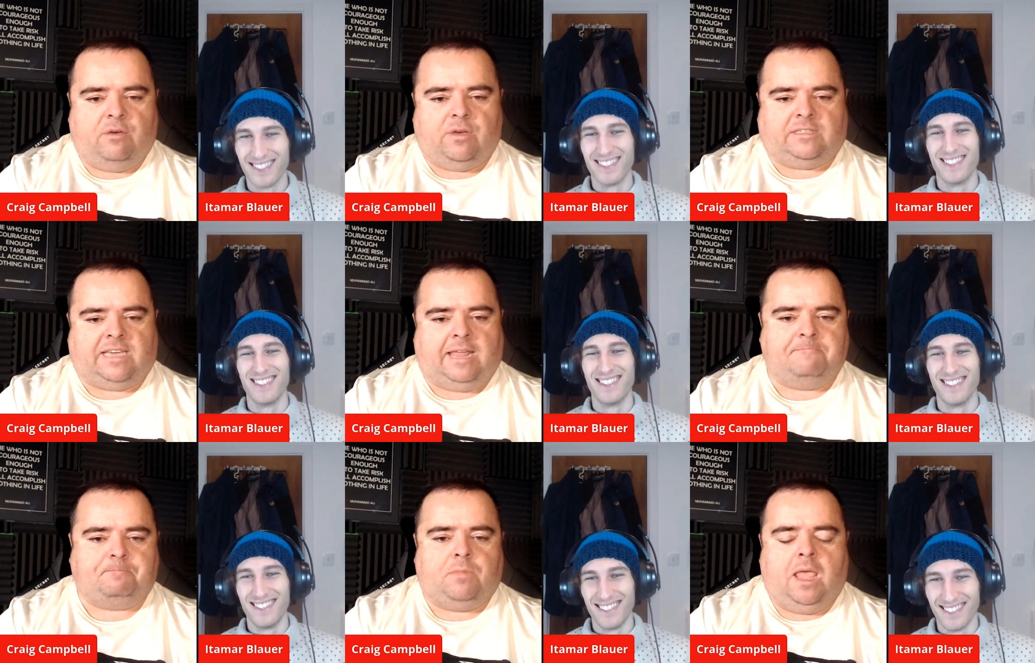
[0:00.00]
Speaker 1: out of 10
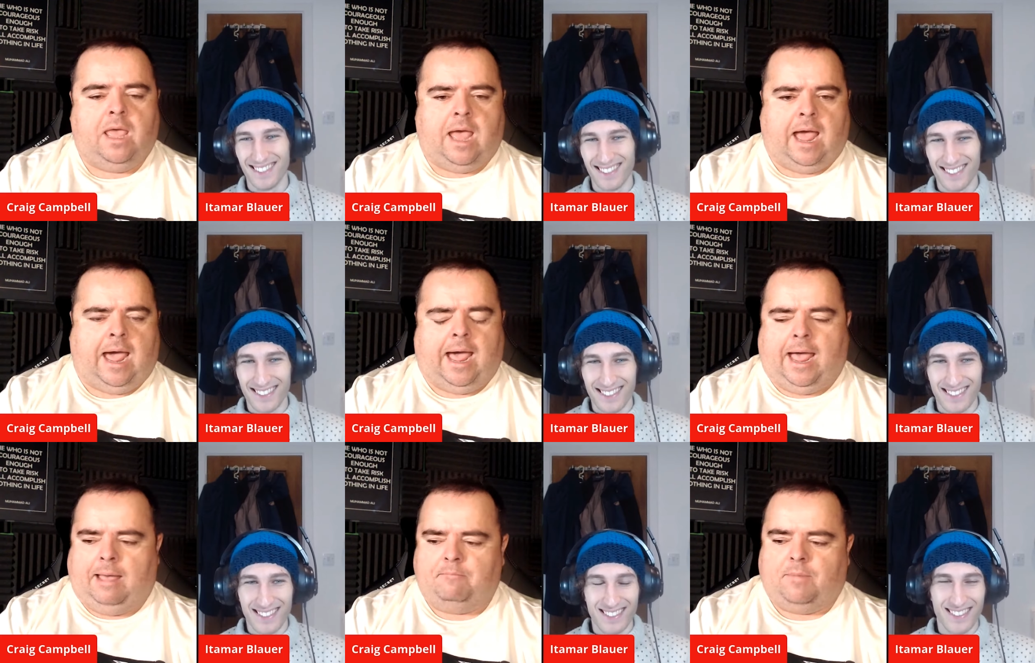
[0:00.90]

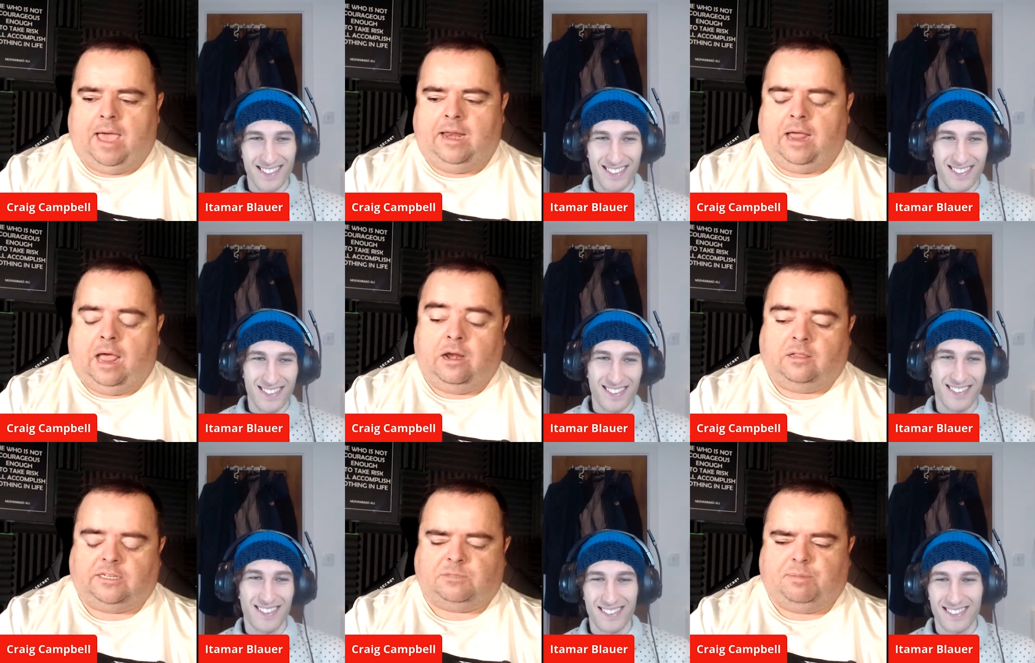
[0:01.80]
um, and, and I'll
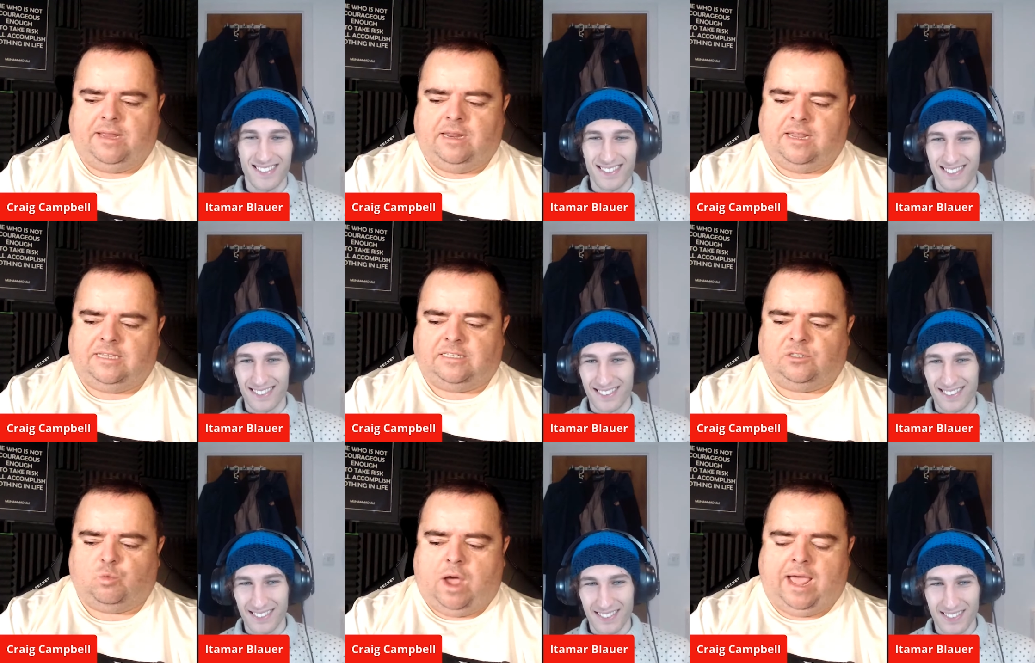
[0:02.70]
explain the reasons
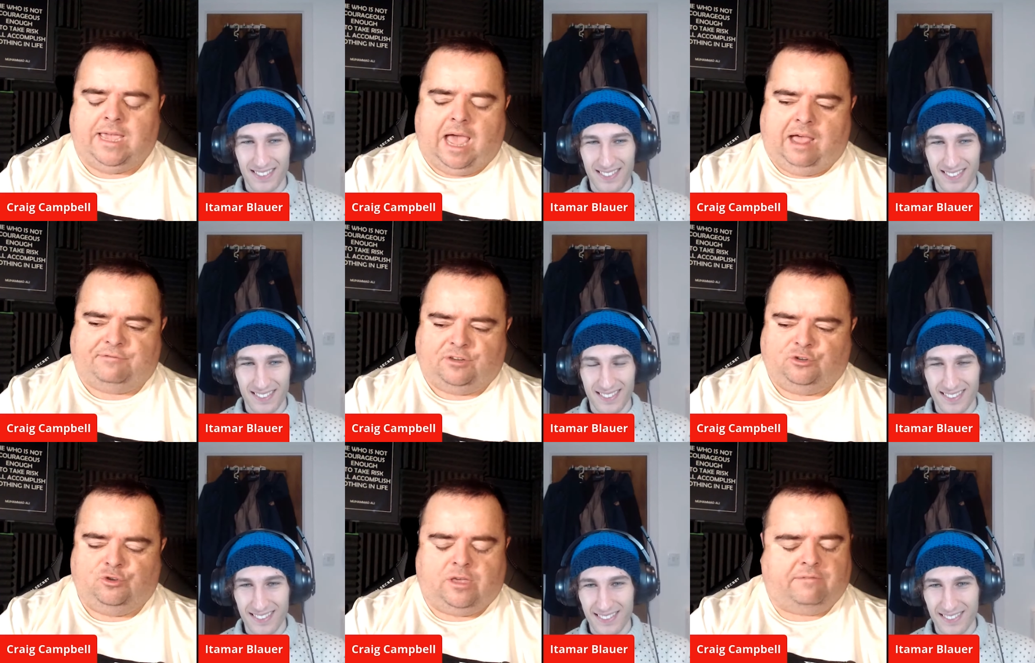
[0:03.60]
why after
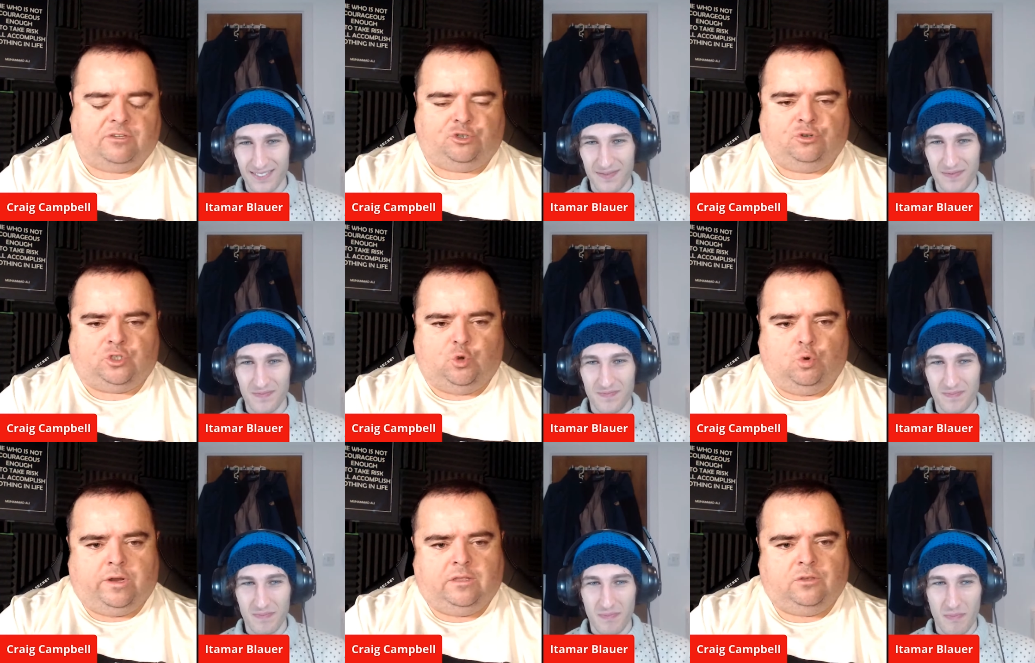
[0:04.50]
you give us your
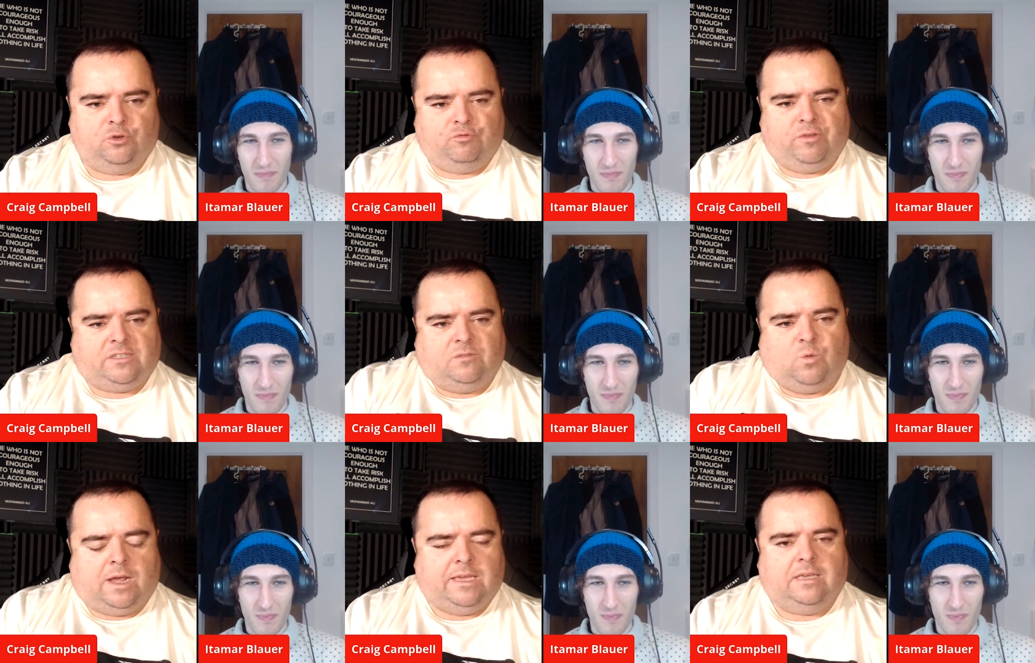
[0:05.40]
score and your reason
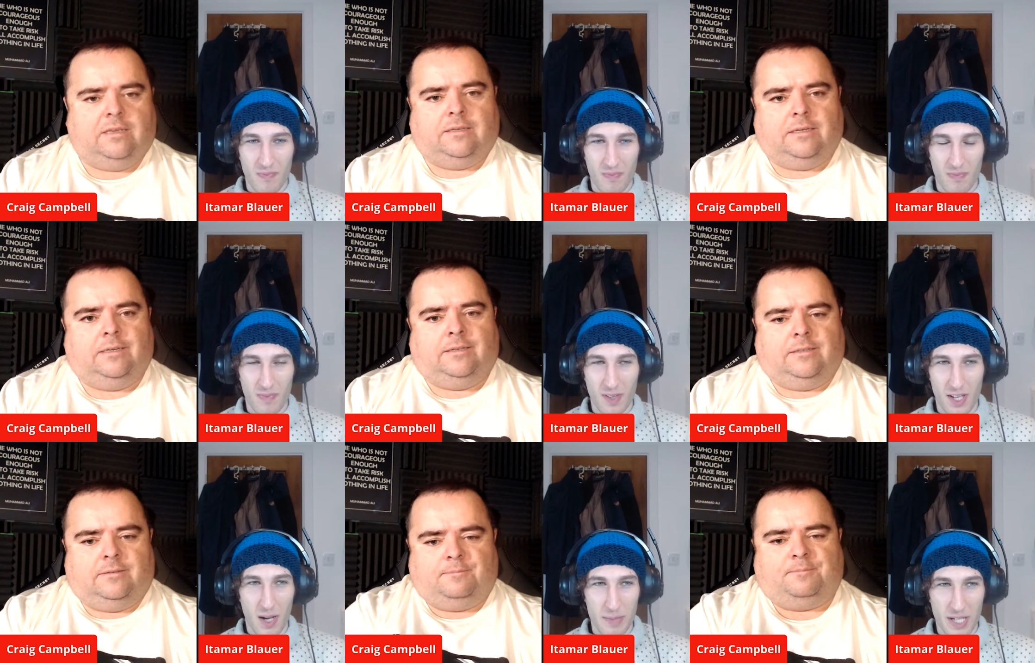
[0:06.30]
Speaker 2: why.
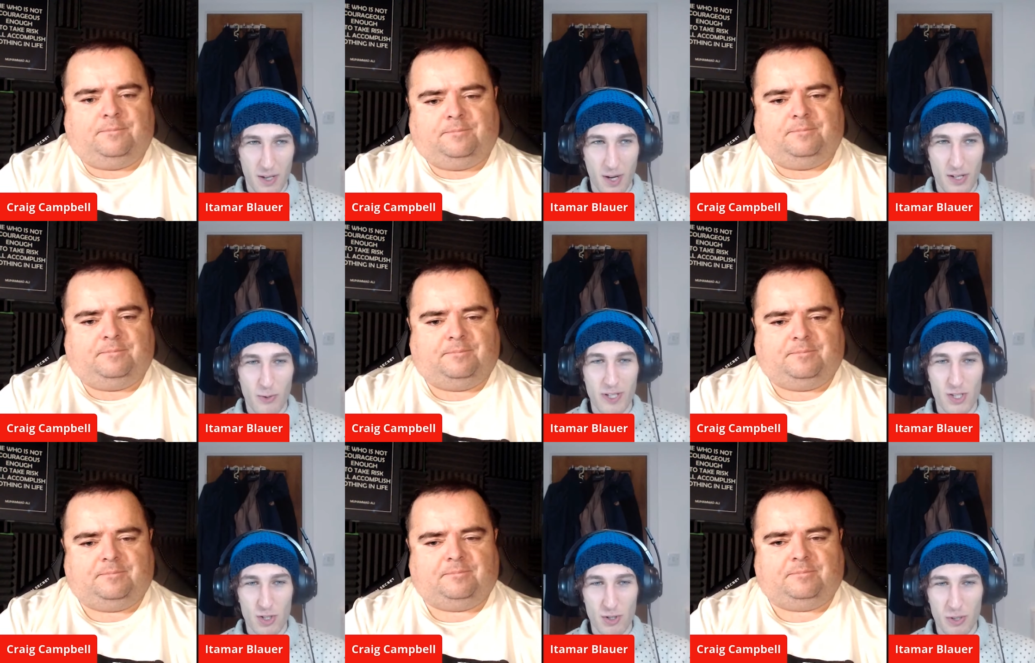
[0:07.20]
Yeah, I mean, I, I
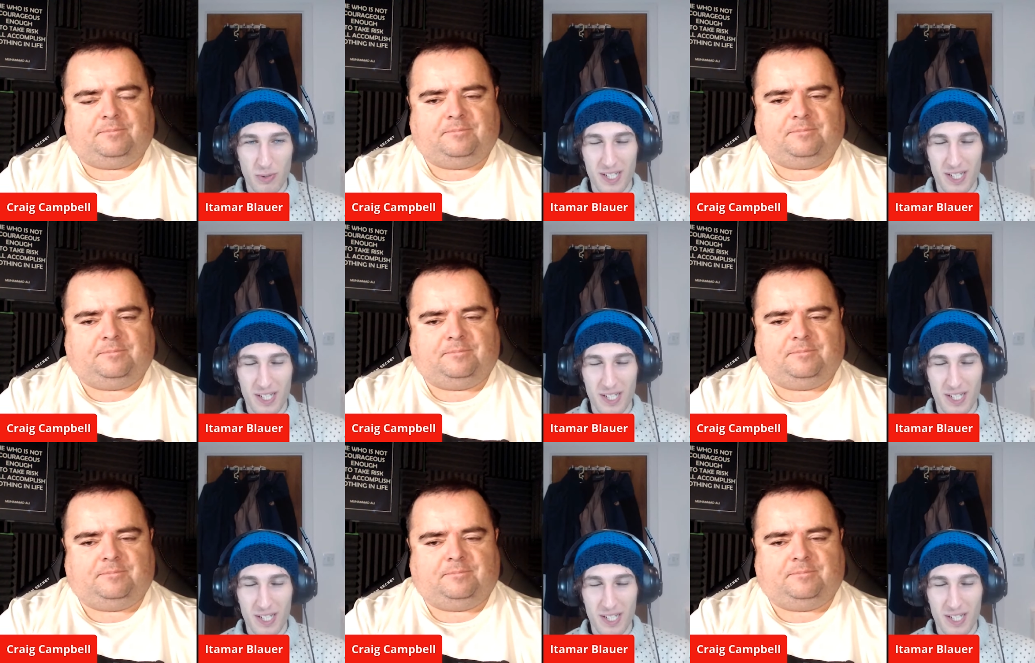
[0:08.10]
always knew you were